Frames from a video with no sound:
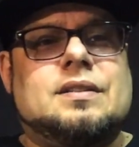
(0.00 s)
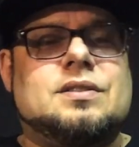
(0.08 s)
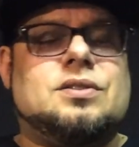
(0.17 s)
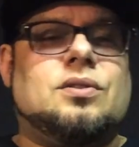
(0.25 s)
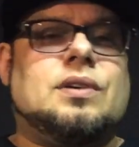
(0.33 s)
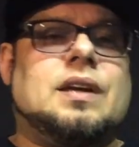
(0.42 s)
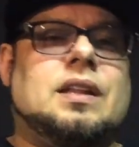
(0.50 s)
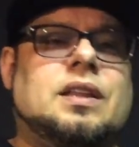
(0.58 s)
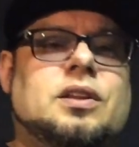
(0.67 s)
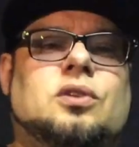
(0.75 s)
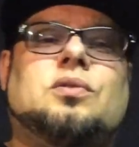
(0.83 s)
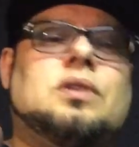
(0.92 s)
So I got a
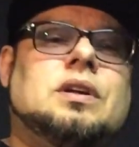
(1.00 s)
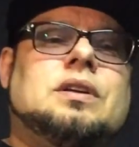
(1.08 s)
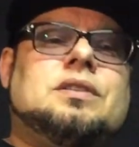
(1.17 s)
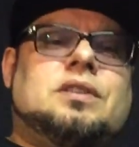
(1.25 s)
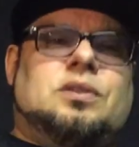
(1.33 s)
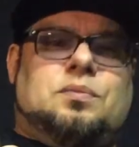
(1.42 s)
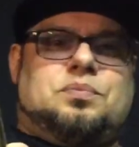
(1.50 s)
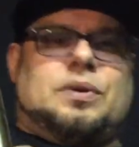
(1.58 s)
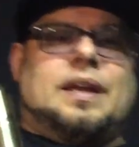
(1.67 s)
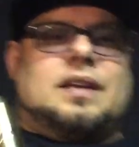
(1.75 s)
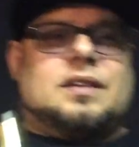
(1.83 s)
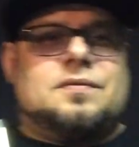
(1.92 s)
little little
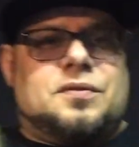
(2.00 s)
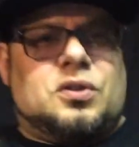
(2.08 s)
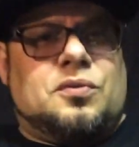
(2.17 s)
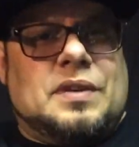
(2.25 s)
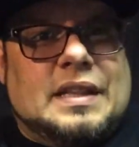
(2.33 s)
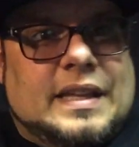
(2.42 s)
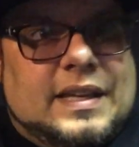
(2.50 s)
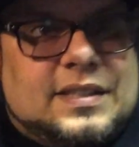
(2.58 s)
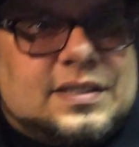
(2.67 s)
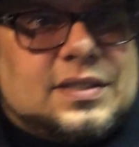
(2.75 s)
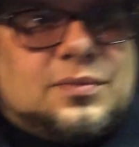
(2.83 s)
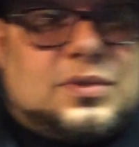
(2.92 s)
break for the
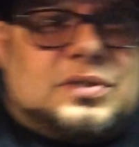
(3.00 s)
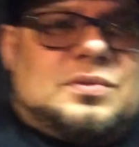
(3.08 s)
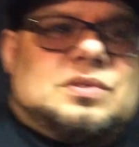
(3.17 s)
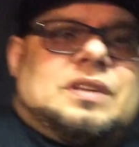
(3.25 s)
release, which was